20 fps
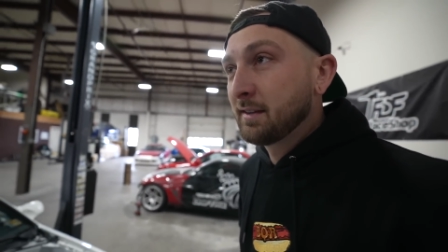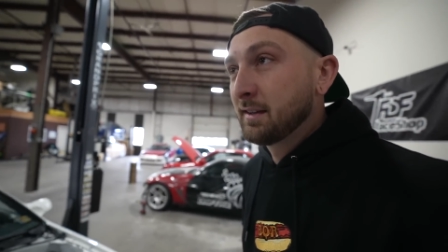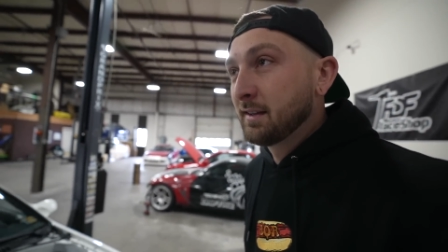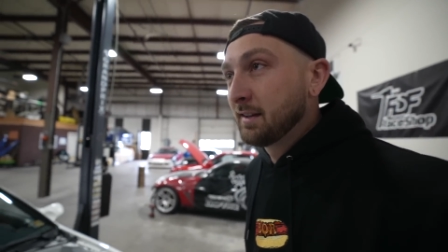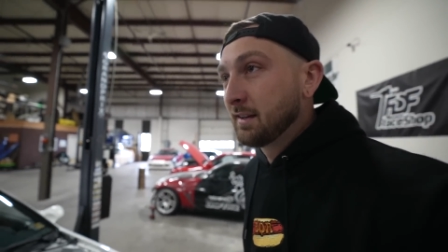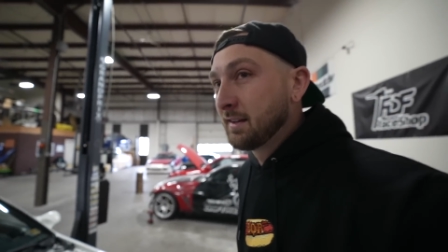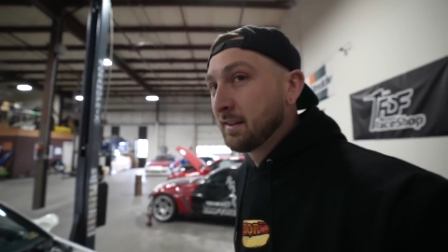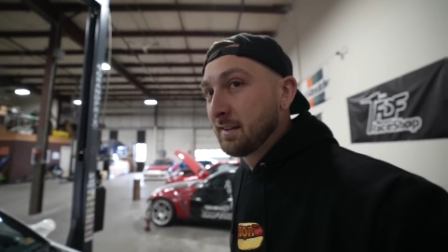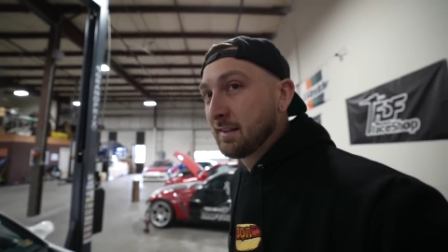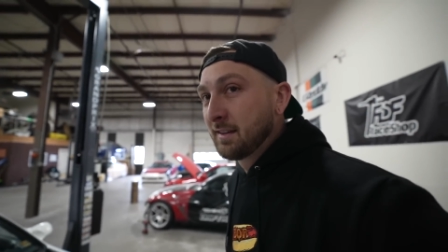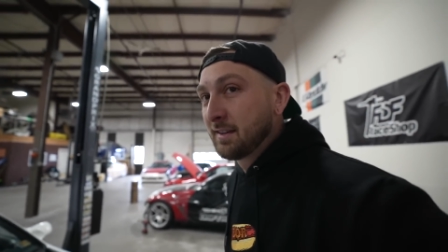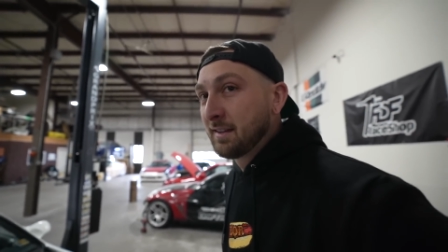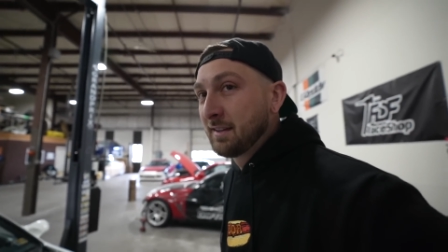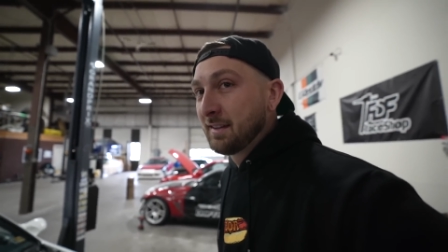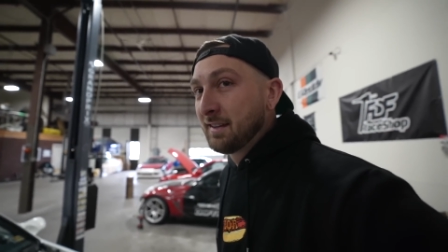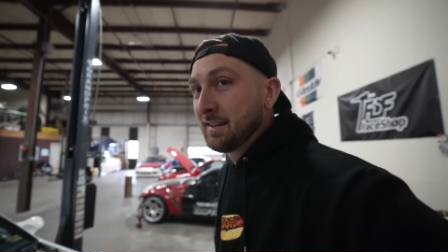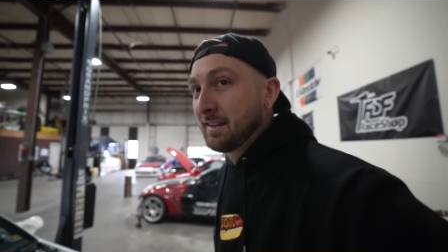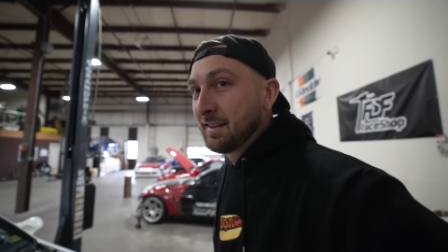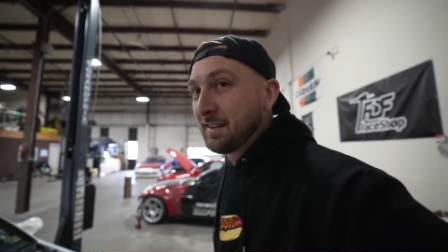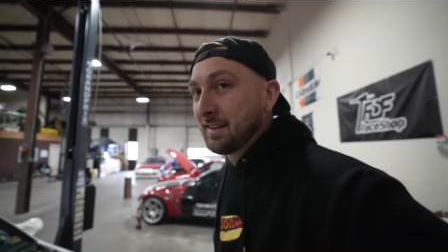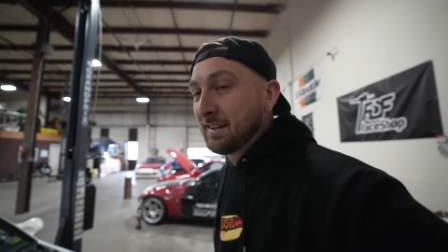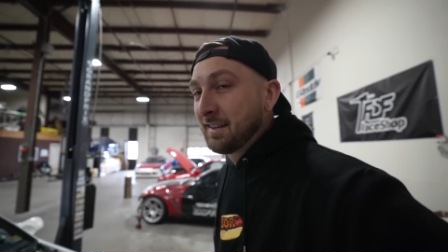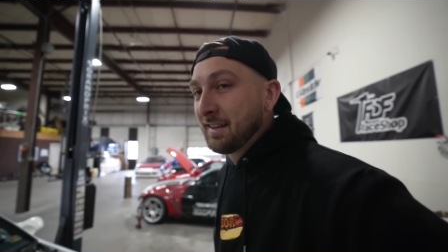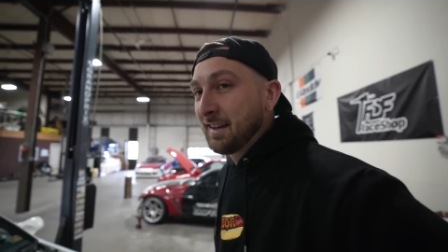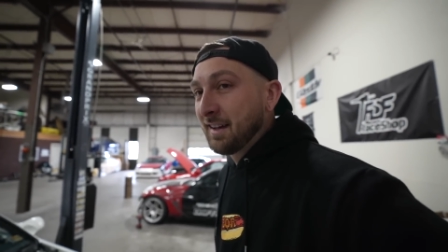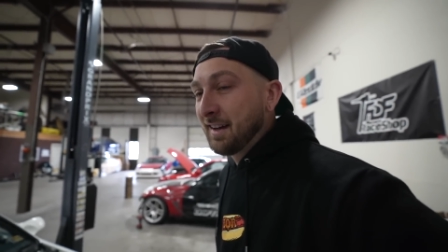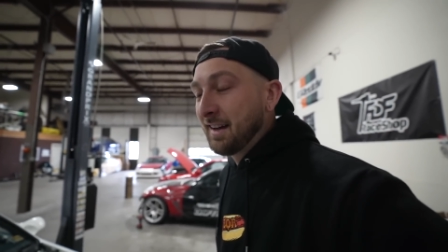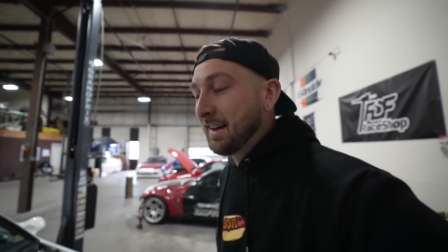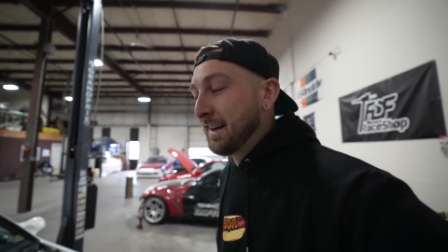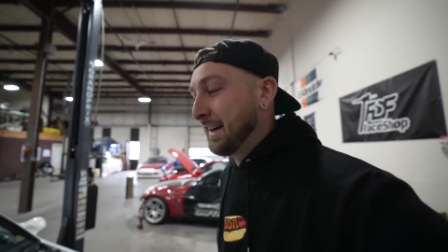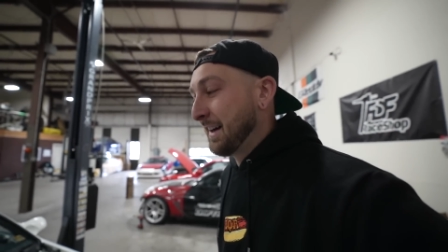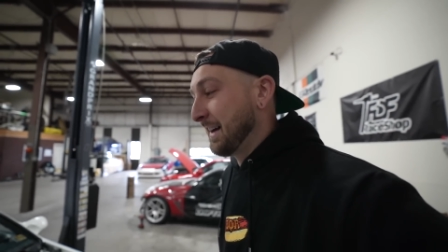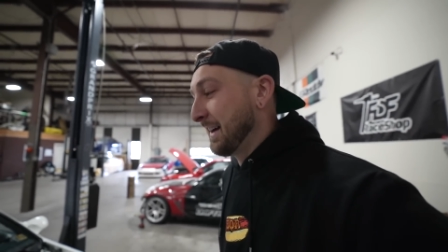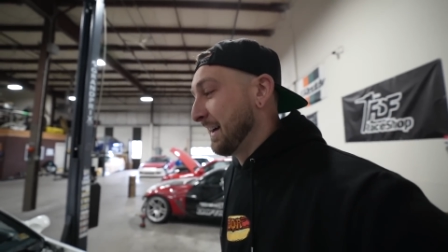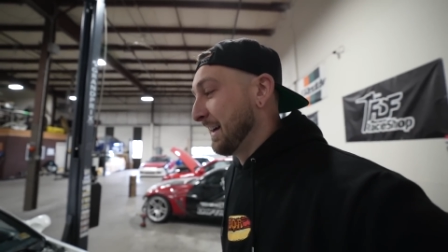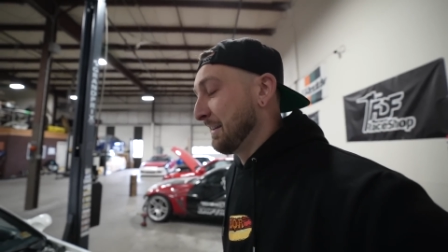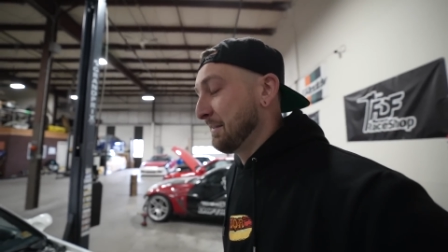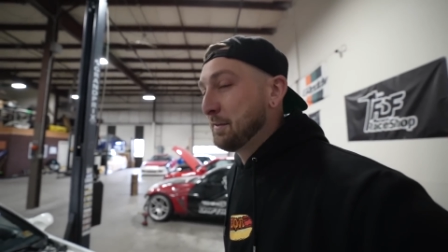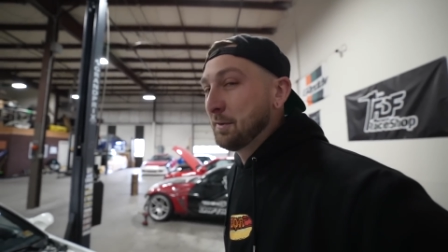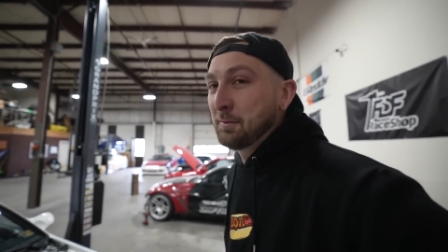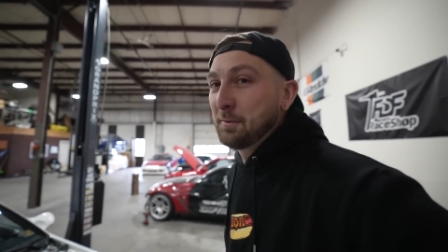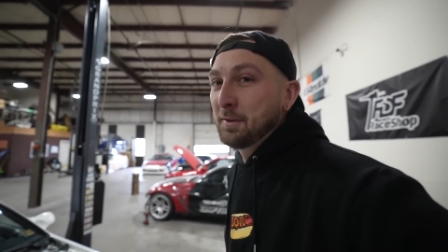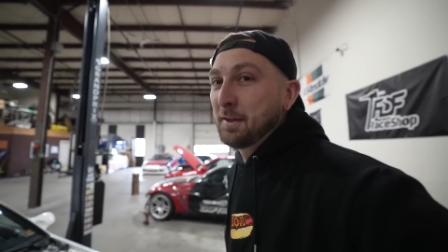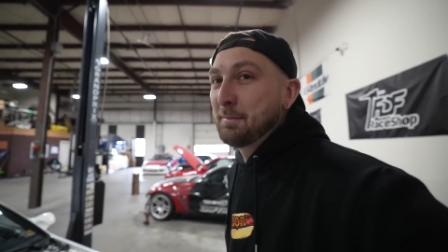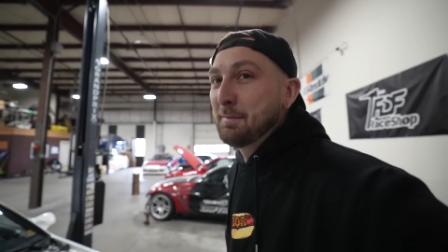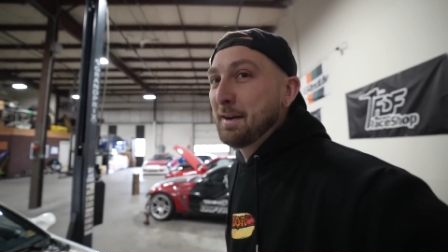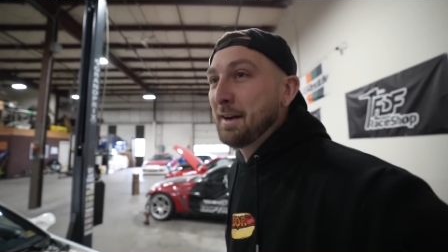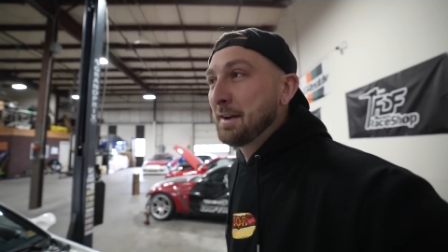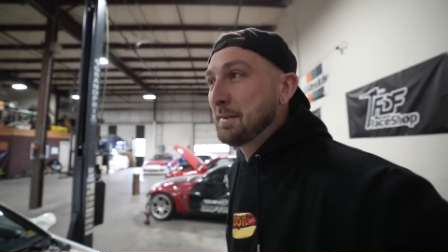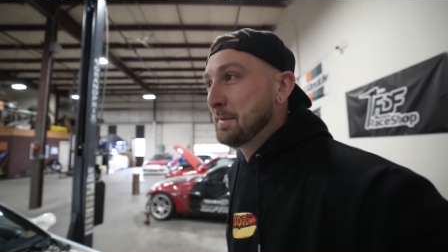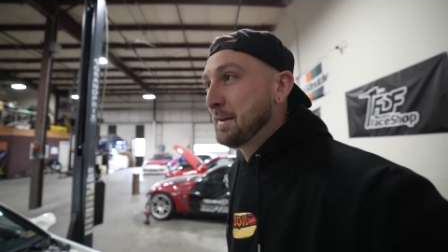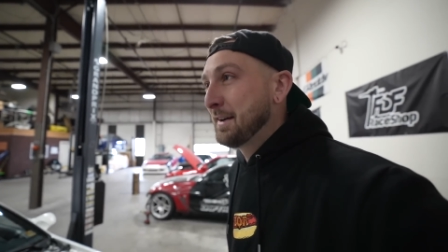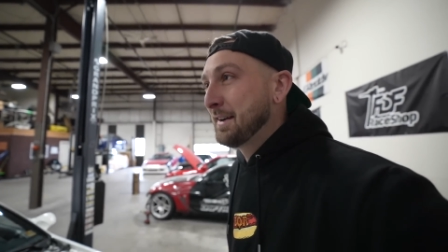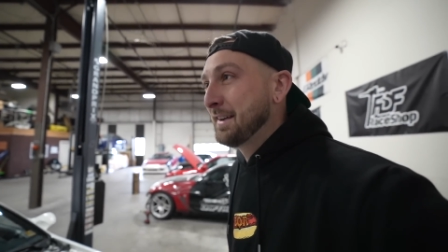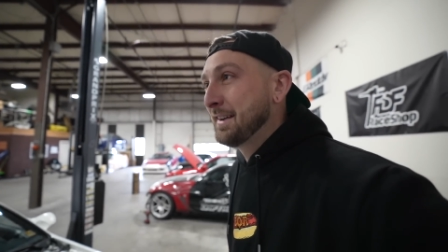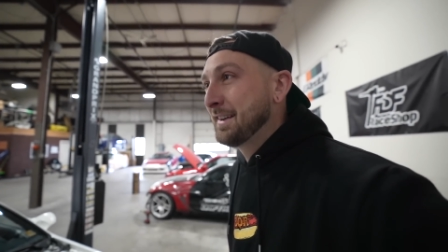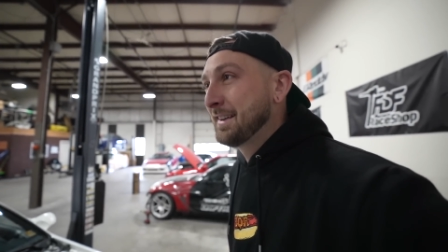Can't believe you're leaving us again. I feel really bad about it.